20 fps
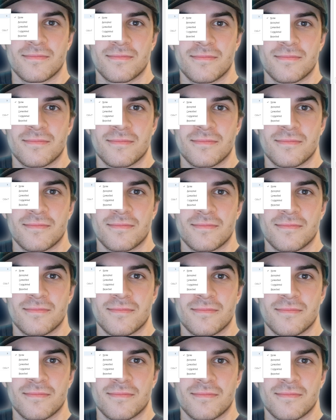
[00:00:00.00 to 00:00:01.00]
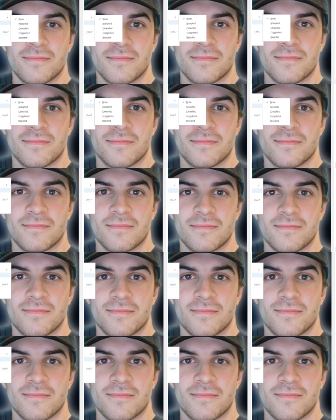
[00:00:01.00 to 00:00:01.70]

[no speech]